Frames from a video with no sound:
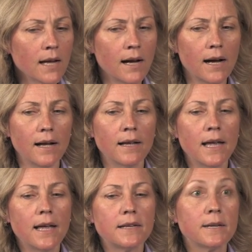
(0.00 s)
uh,
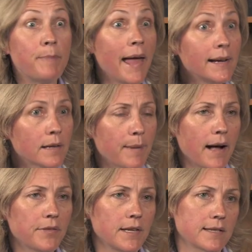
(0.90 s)
debate
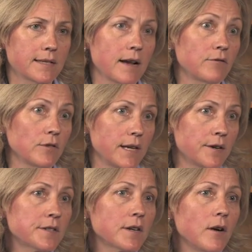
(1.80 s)
about this several
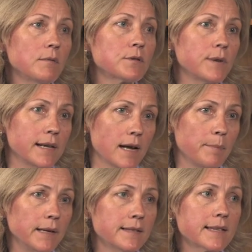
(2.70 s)
years ago. It was written
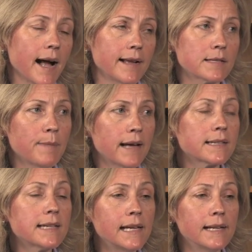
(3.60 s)
up in Science
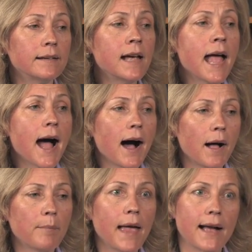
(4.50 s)
magazine
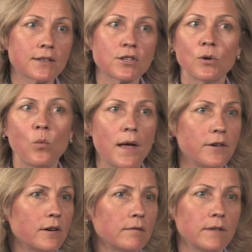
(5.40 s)
um, as to
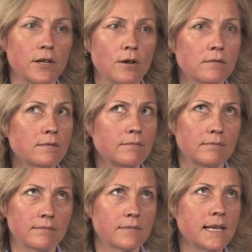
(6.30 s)
whether, you know,
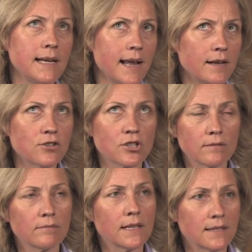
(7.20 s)

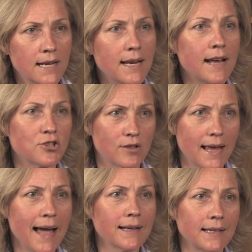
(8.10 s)
teenage, the teenager,
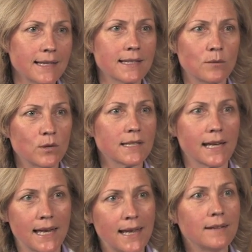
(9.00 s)
the adolescent was
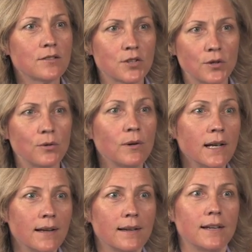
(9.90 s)
akin to
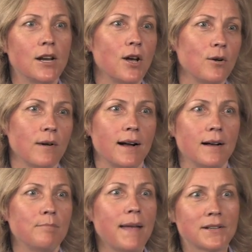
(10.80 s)
you know,
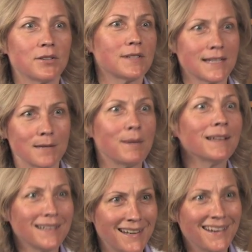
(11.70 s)
uh, mental
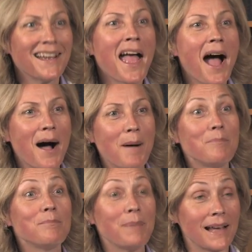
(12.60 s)
disability
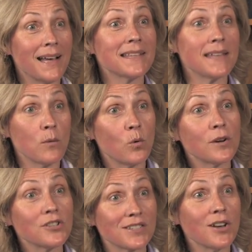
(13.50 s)
um, because they were
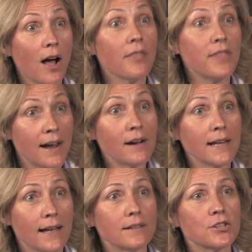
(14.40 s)
just not there
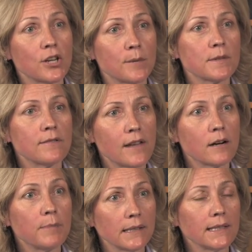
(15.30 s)
yet in terms of their
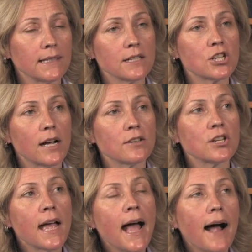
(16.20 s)
ability to
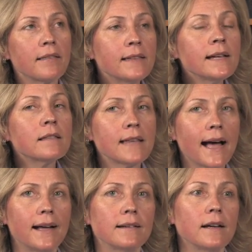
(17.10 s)
judge. I think
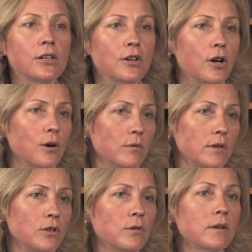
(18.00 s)
that, you know,
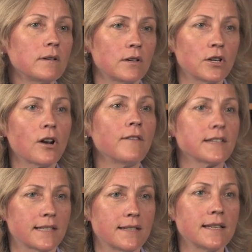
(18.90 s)
you could
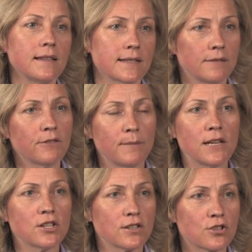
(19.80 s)
obviously see this
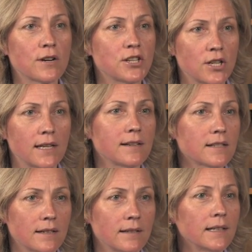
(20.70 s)
information stretching
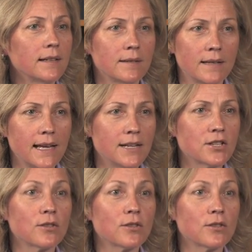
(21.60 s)
into, into